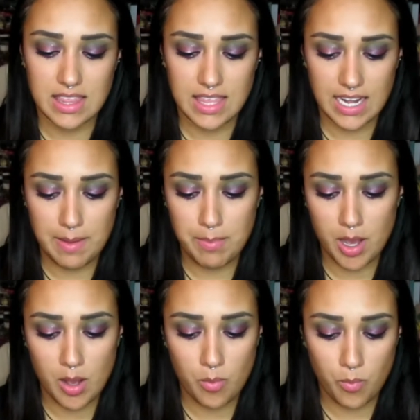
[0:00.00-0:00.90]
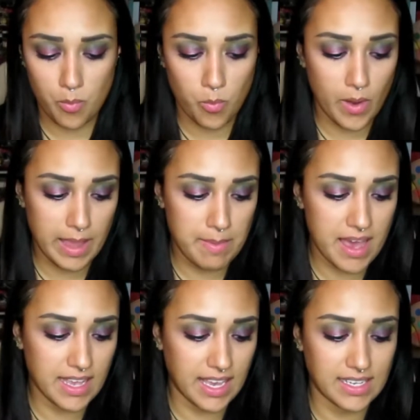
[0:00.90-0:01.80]
that I bought way
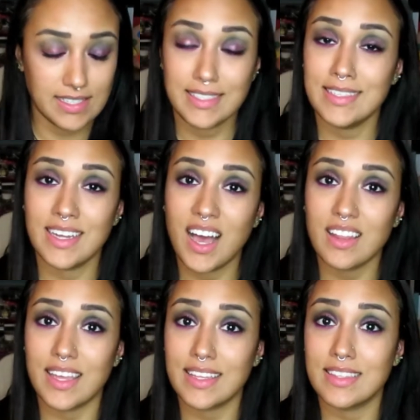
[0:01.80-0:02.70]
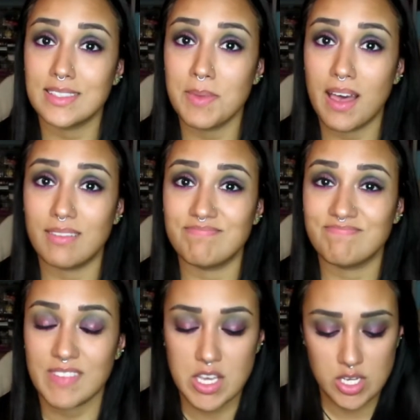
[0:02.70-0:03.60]
back and I did not like the smell,
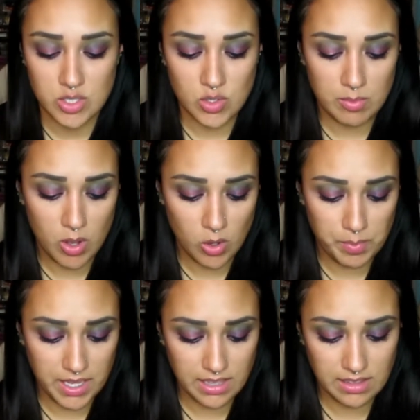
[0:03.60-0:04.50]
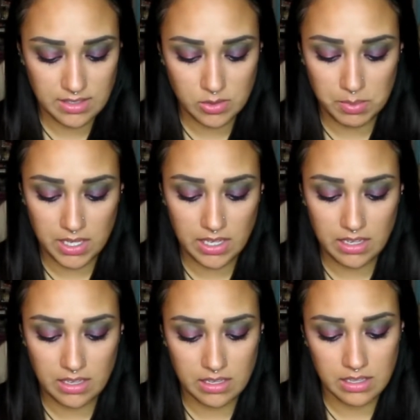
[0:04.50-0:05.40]
so I'm hoping this will
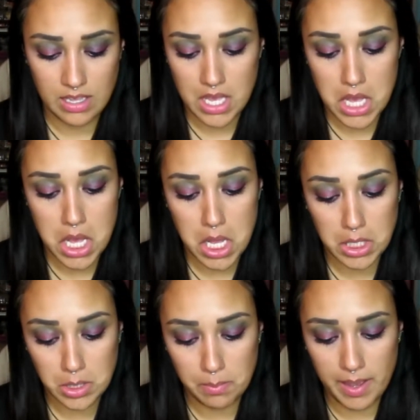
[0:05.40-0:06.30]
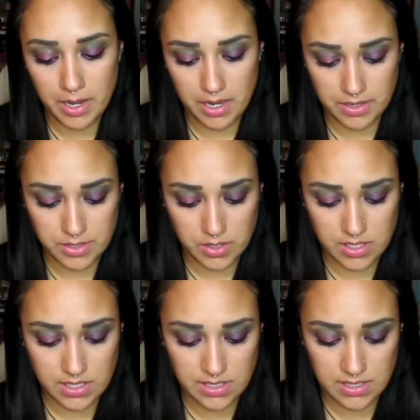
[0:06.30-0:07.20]
be a little better. So
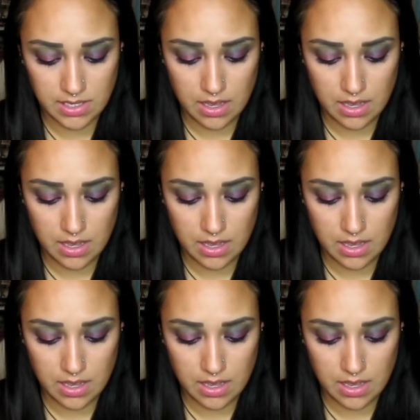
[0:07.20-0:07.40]
this is